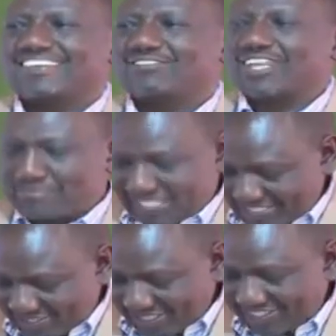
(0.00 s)
Maybe
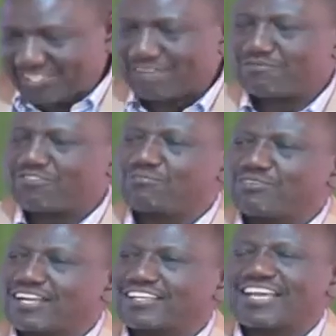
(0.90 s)
it's the same
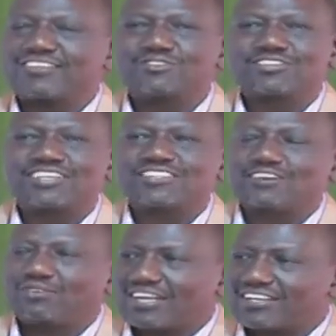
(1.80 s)
formula they are using is
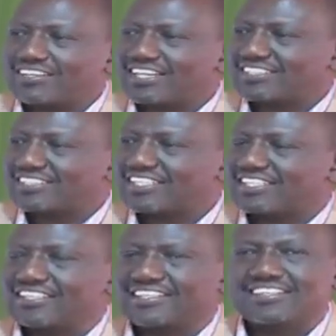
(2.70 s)
the one that
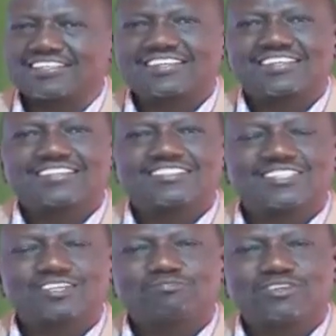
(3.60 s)
uh,
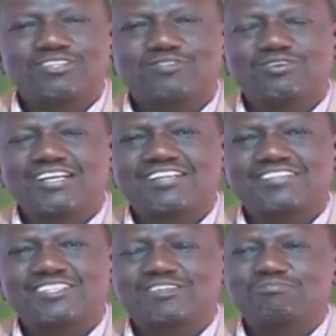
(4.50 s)

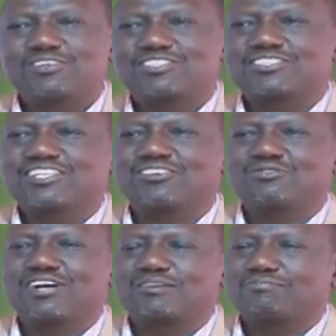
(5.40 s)

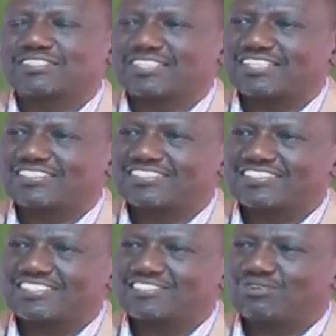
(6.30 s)
0.01%
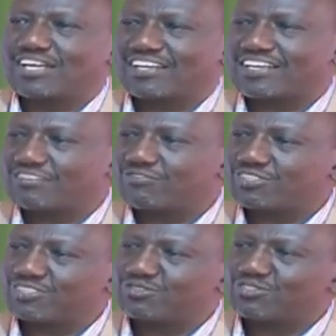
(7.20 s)
is
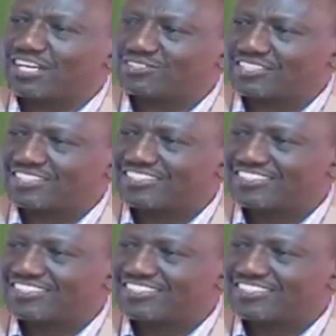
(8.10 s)
142,000.